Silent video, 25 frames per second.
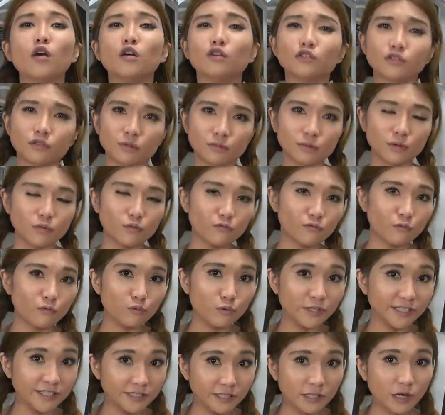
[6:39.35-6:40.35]
So the
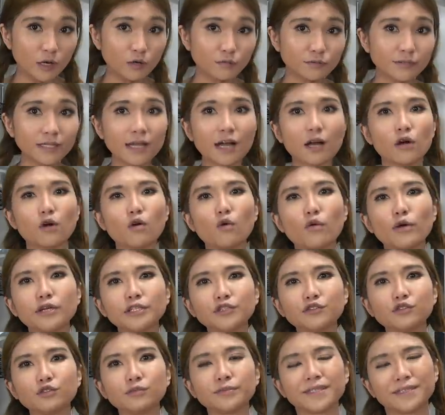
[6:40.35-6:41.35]
results are
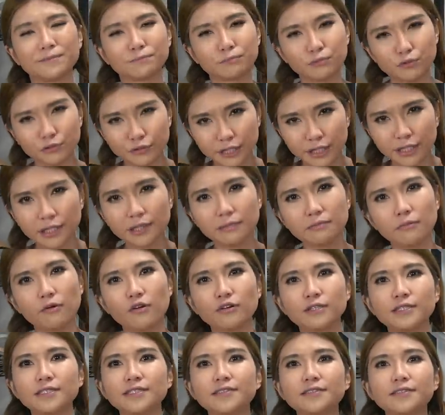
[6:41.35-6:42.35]
going to be pretty
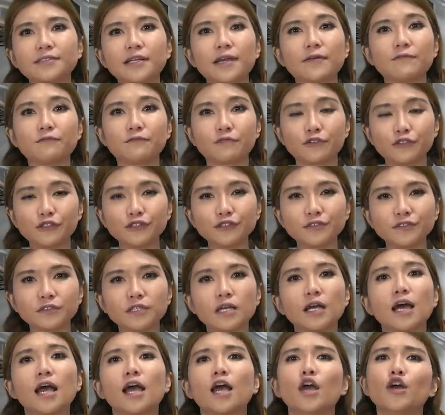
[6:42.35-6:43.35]
modest at first.